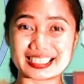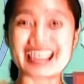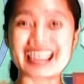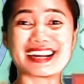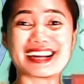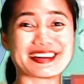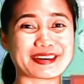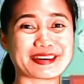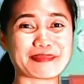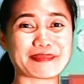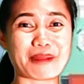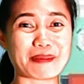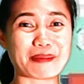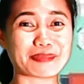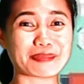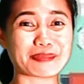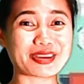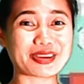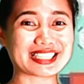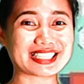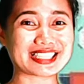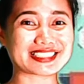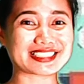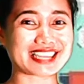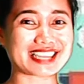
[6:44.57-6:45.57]
Remember
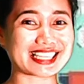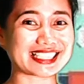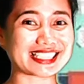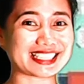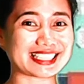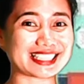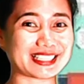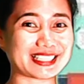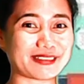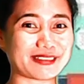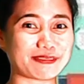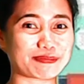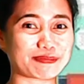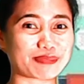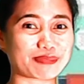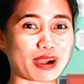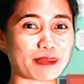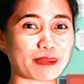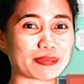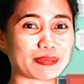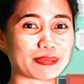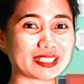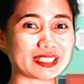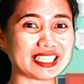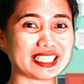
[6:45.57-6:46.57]
the transitive
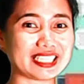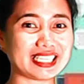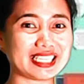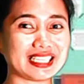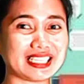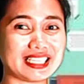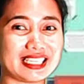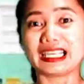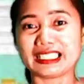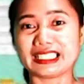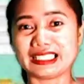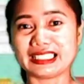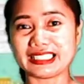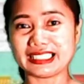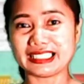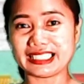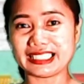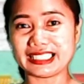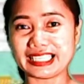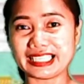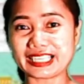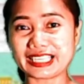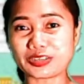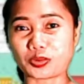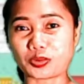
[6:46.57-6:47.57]
property?
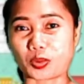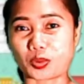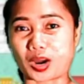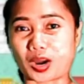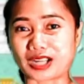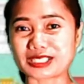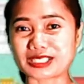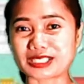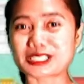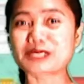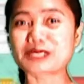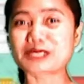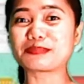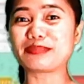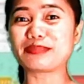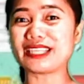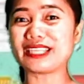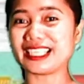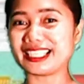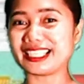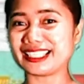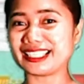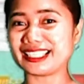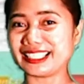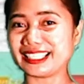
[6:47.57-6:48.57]
Equals,
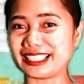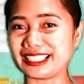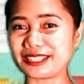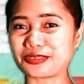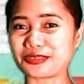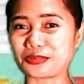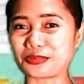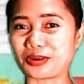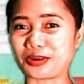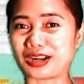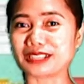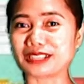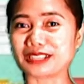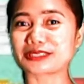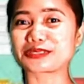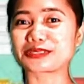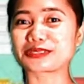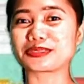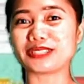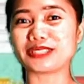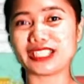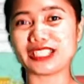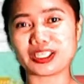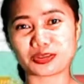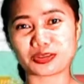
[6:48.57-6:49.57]
being equal to
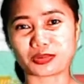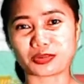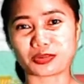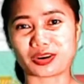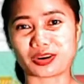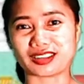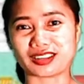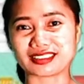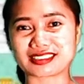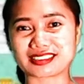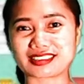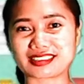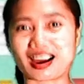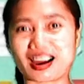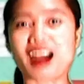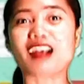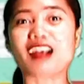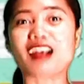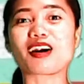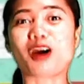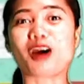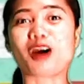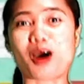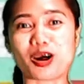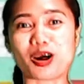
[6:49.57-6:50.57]
equals,
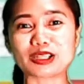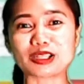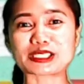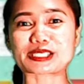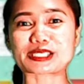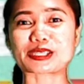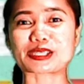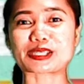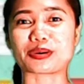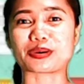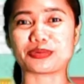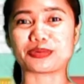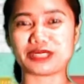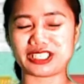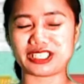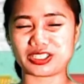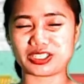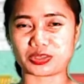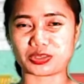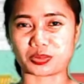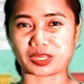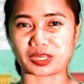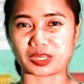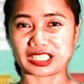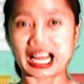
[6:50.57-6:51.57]
are also
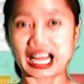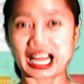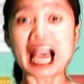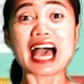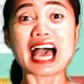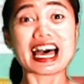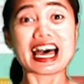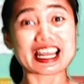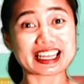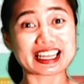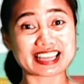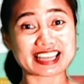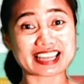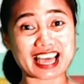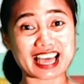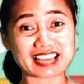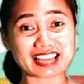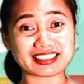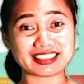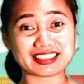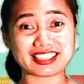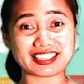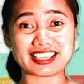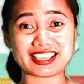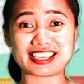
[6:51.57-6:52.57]
equal. That
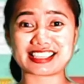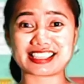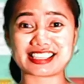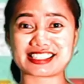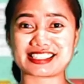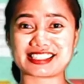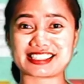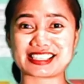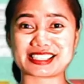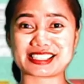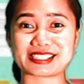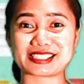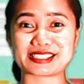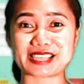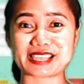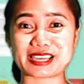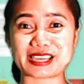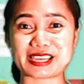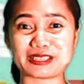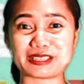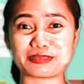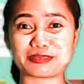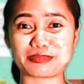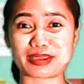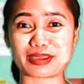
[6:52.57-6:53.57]
is the
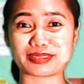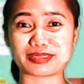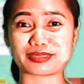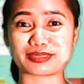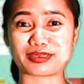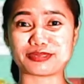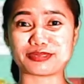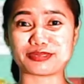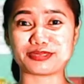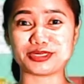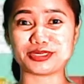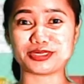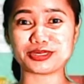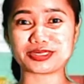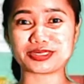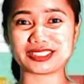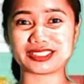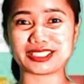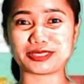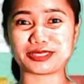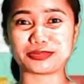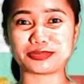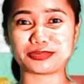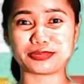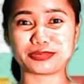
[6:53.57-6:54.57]
statement of
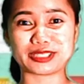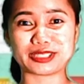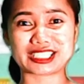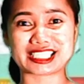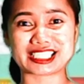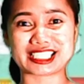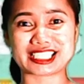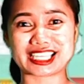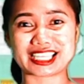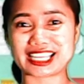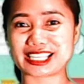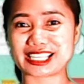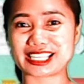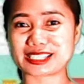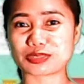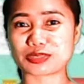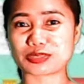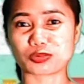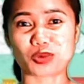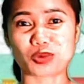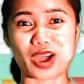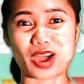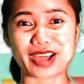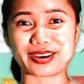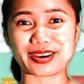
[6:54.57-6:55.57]
Euclid, which is
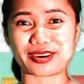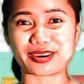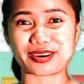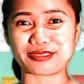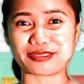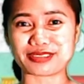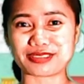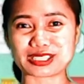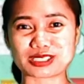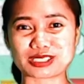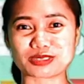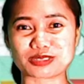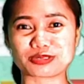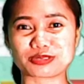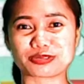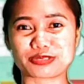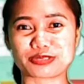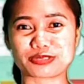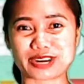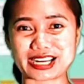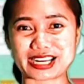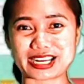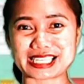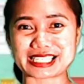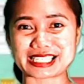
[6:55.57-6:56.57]
one of his
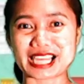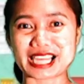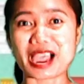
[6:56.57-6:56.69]
first